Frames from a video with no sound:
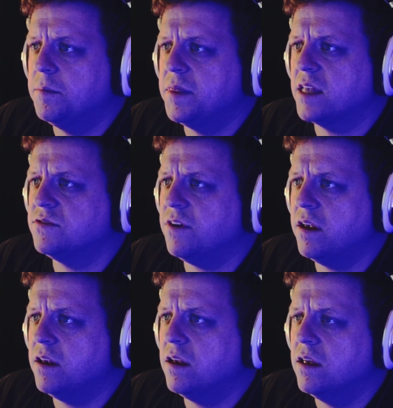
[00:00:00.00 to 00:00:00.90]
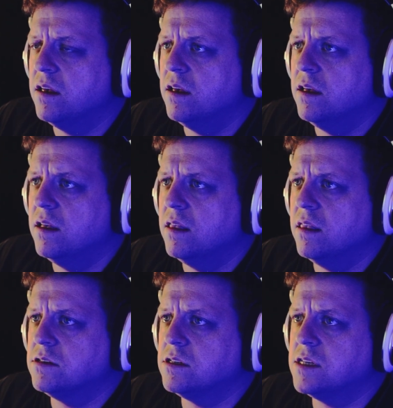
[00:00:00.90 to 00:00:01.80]
That's fine.
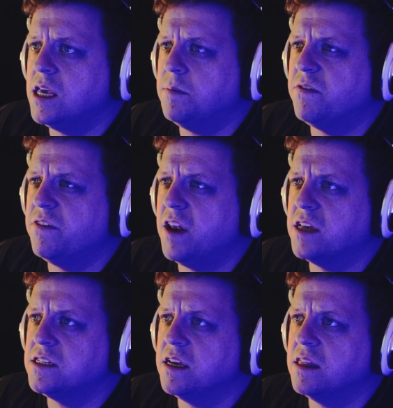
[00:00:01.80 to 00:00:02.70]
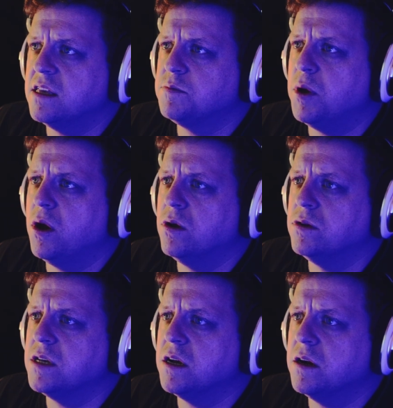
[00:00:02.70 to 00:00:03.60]
Let's just keep finessing this
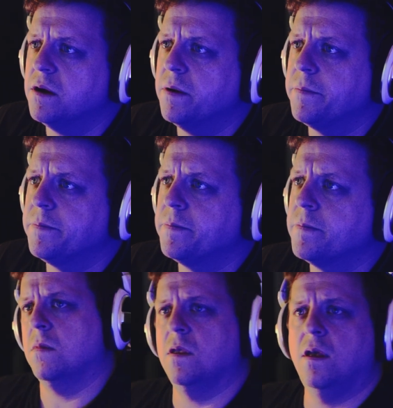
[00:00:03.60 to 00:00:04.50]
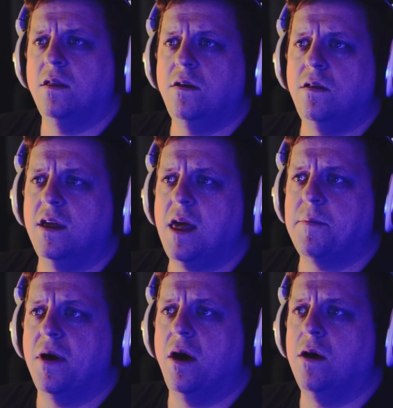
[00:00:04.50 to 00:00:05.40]
pose here. Dude, look at
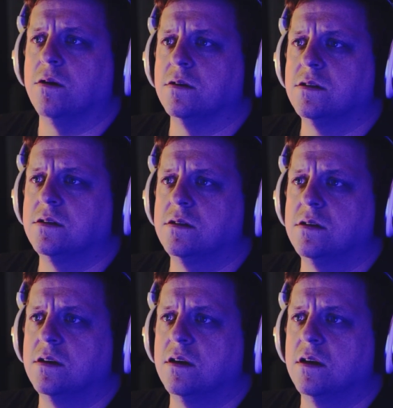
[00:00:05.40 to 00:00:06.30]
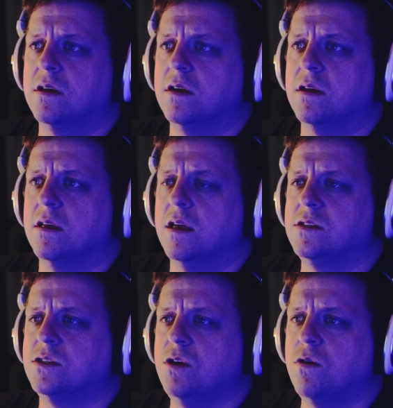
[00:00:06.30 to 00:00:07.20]
that pose. That's
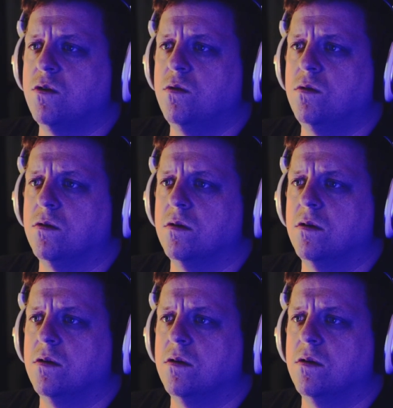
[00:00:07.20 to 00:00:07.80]
so cool.